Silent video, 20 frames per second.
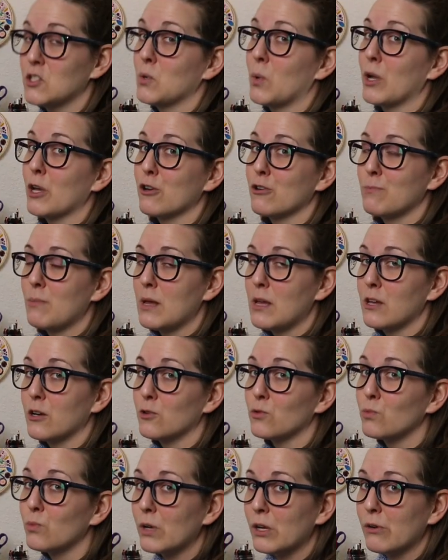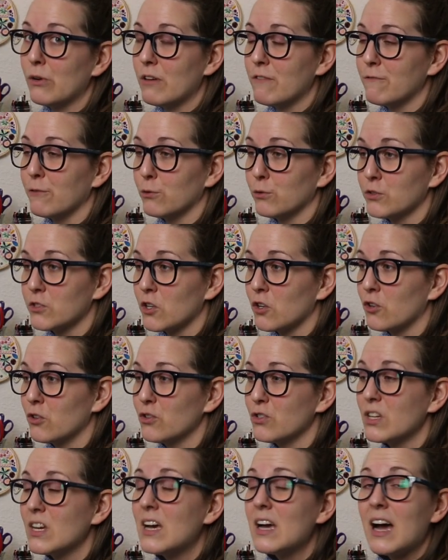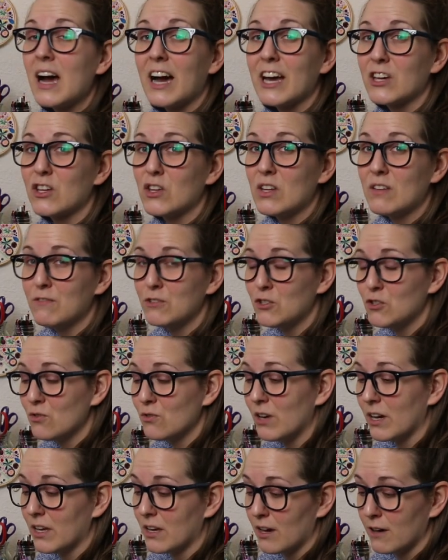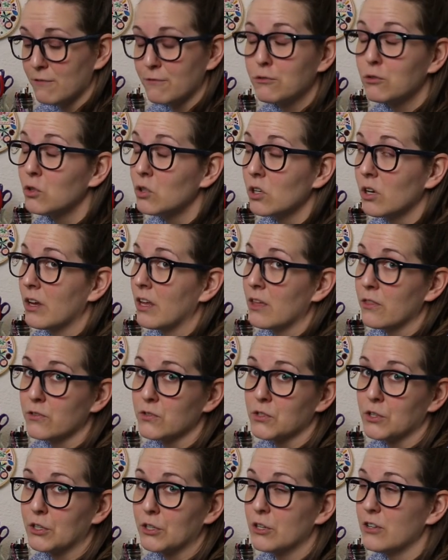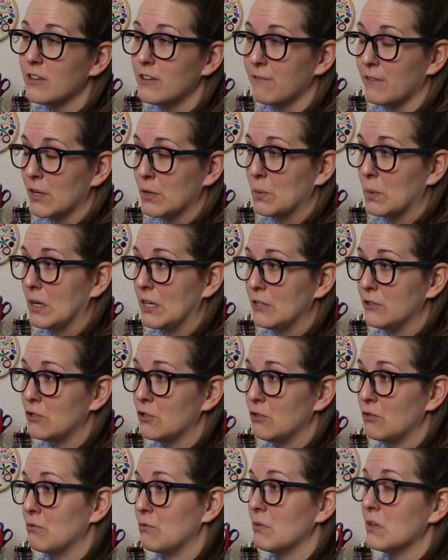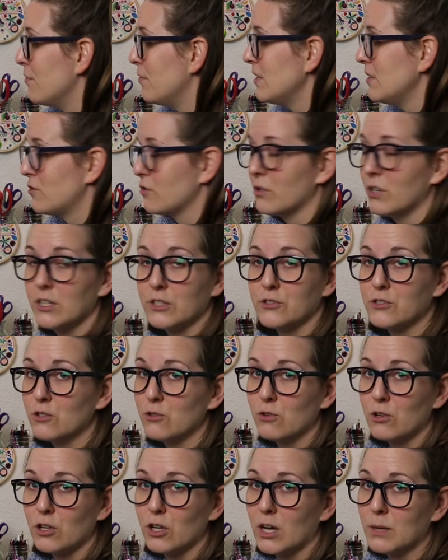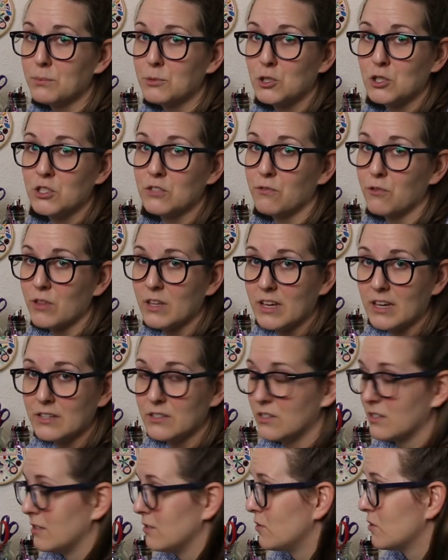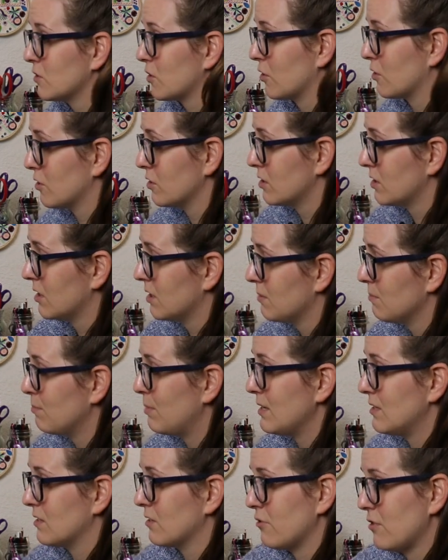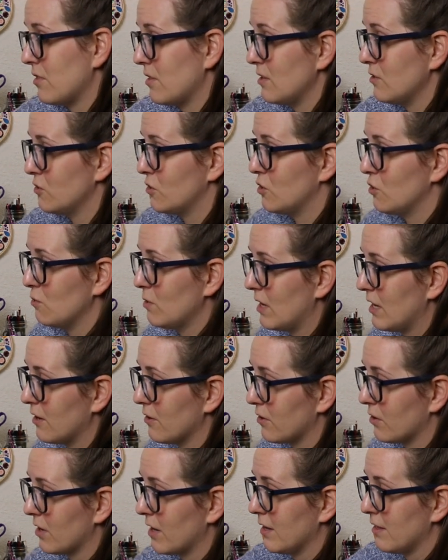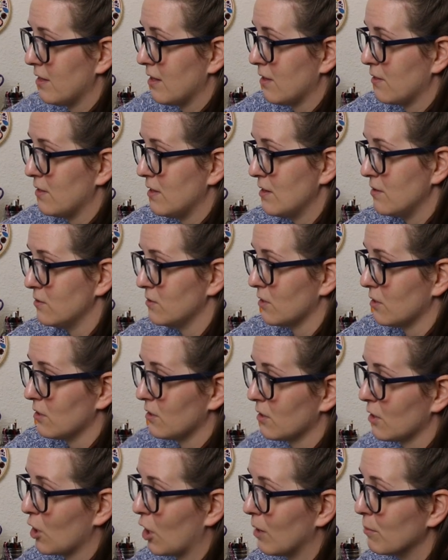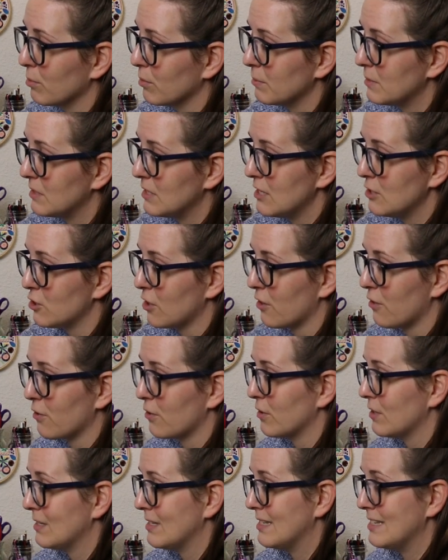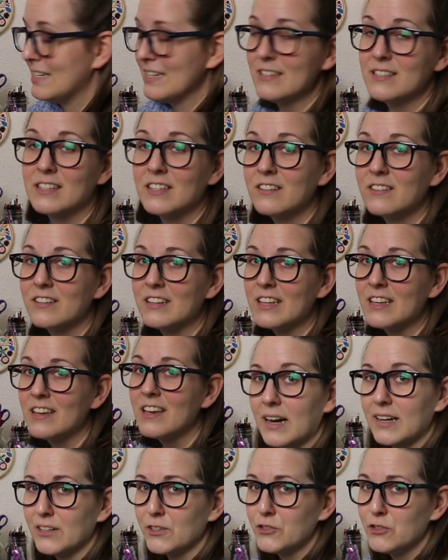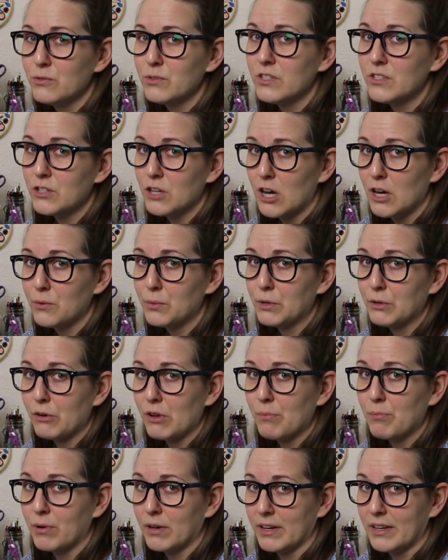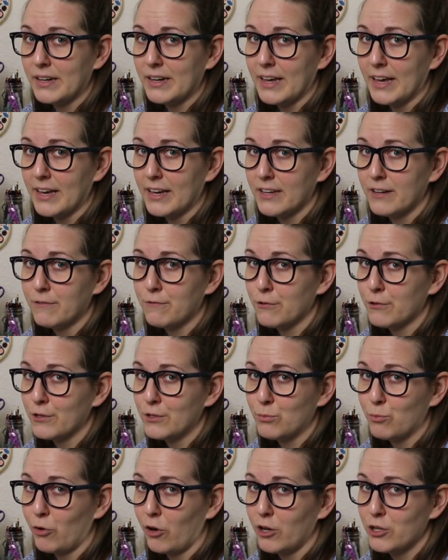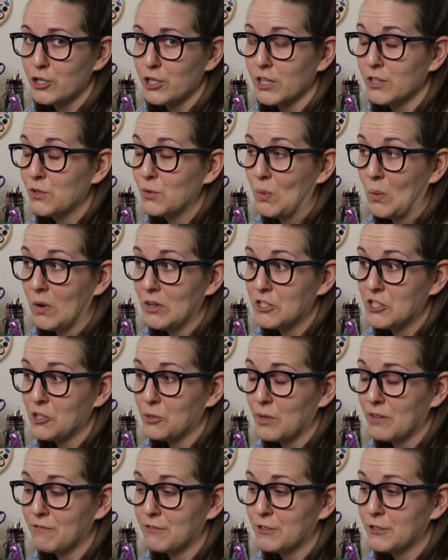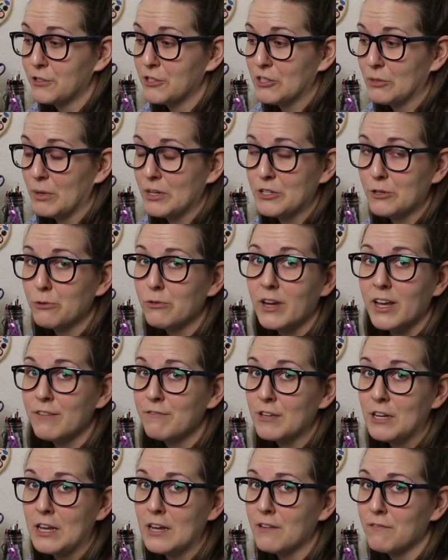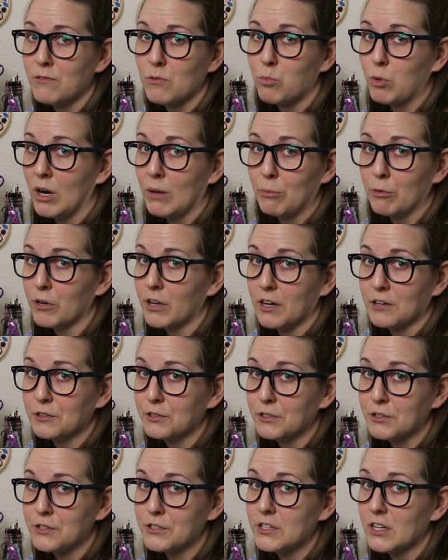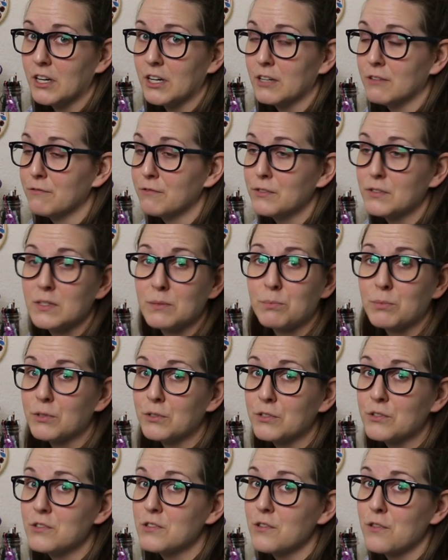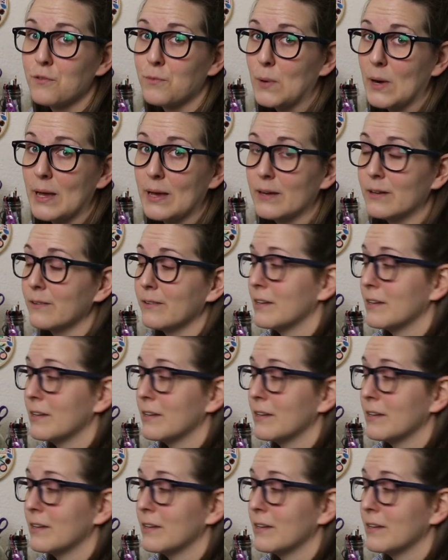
So I could make it a really full skirt. I could even do like a floor length skirt if I wanted to. These are also good options for the gusseted skirt. Basically these two here, I think these complement each other decently. I also did not really plan ahead for this project whatsoever, so I don't have any of the proper colors of zippers, thread,